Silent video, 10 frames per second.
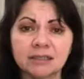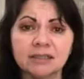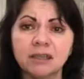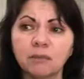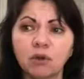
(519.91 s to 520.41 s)

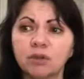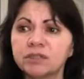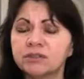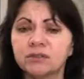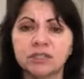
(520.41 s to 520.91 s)
Some
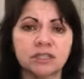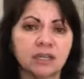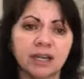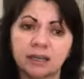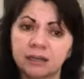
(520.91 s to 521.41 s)
courses are just
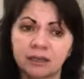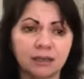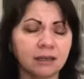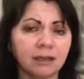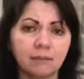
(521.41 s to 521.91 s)
like,
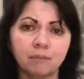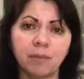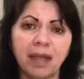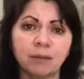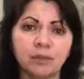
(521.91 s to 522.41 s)

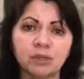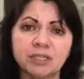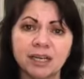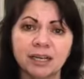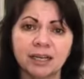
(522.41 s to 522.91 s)
bam, you're
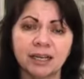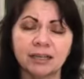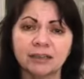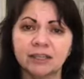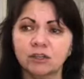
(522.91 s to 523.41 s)
done,
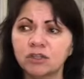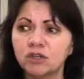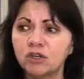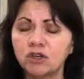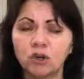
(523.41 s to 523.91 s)
and there's
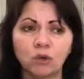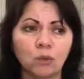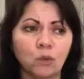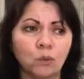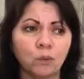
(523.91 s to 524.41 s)

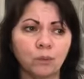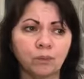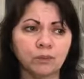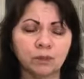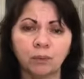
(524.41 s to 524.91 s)
no
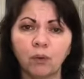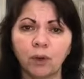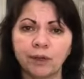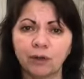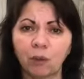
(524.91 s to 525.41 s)

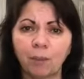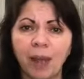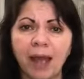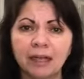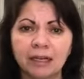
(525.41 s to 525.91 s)
support, no
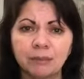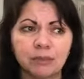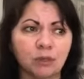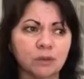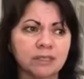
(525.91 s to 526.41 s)
backup,
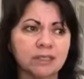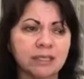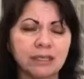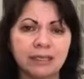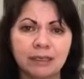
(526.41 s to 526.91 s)
no
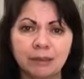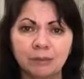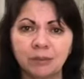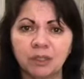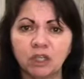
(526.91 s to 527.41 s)

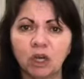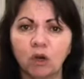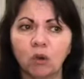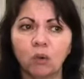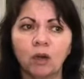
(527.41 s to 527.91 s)
team,
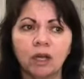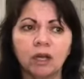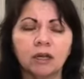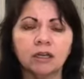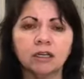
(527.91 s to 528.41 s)
no
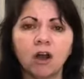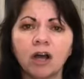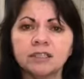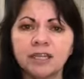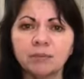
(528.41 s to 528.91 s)

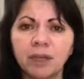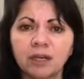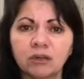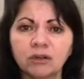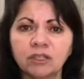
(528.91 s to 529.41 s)
content
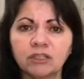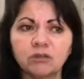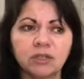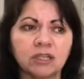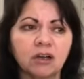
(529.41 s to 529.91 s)
maker that you
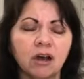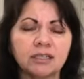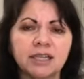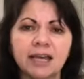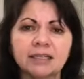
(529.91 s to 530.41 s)
can
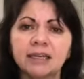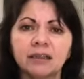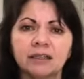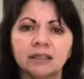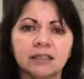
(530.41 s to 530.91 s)
contact,
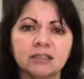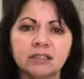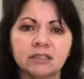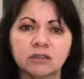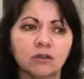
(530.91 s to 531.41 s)
nothing. It's
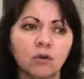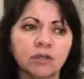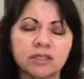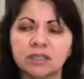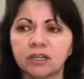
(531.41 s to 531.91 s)
just the
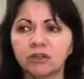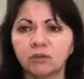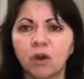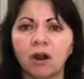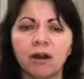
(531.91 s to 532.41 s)
course and there
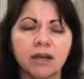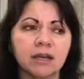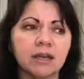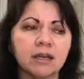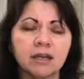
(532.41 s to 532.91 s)
you are, and
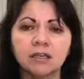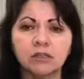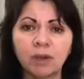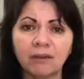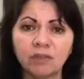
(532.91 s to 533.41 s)
you
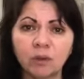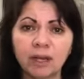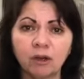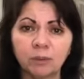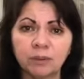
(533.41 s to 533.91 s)
have no help.